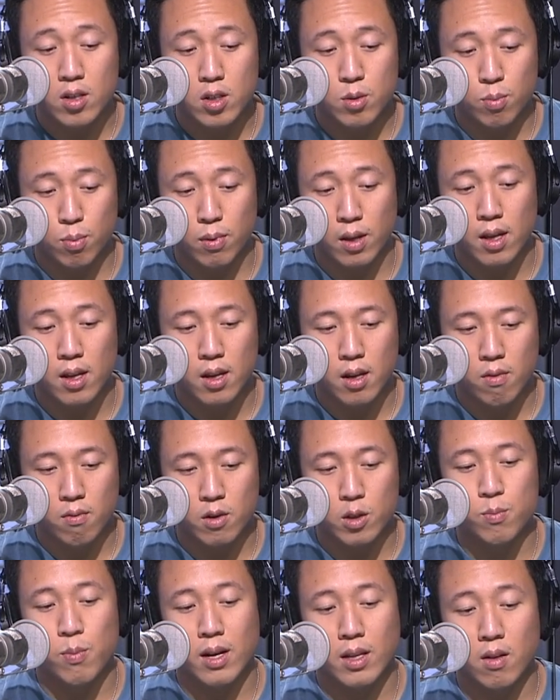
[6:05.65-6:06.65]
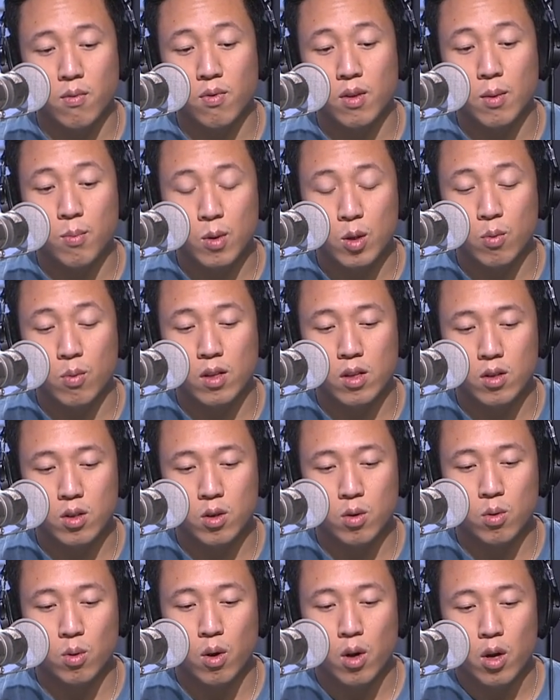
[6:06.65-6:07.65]
split, respectively, between the
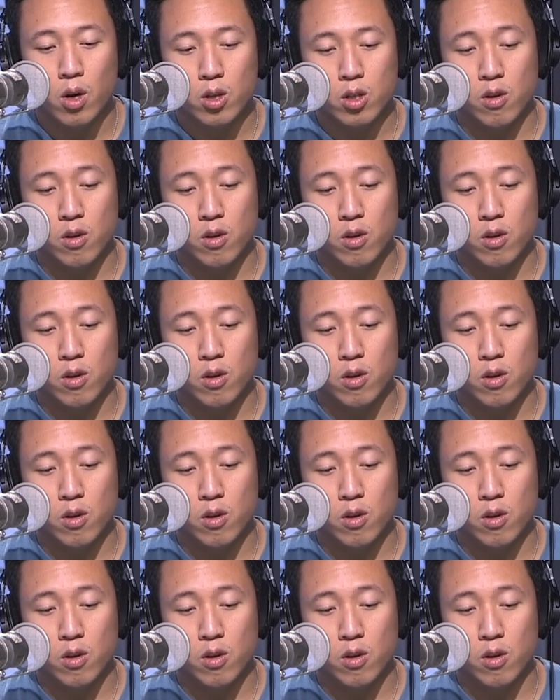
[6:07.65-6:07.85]
two.